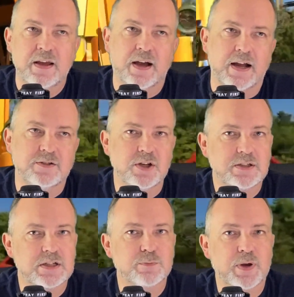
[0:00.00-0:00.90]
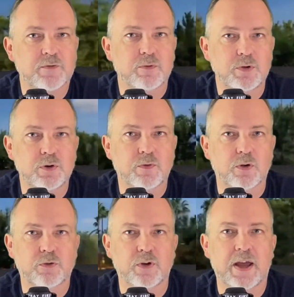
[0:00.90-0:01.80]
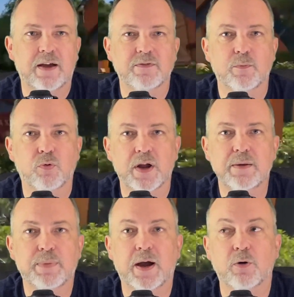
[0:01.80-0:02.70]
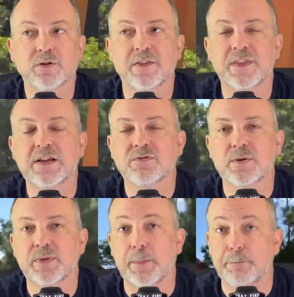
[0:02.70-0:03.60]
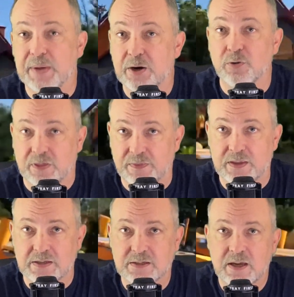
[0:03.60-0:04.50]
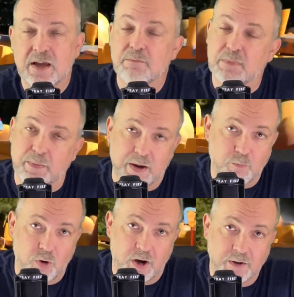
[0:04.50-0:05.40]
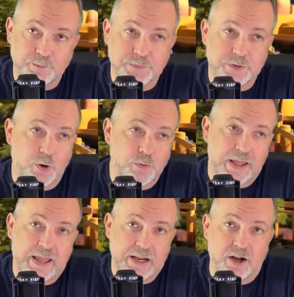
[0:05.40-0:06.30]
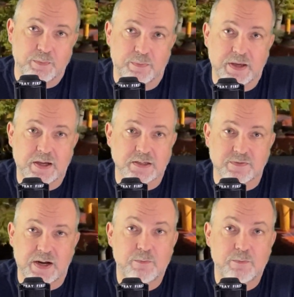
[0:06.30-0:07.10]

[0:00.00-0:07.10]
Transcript: I just expect from Universal to have the brain power to think of something better than this. Maybe I'm wrong. Don't hate on me because of it.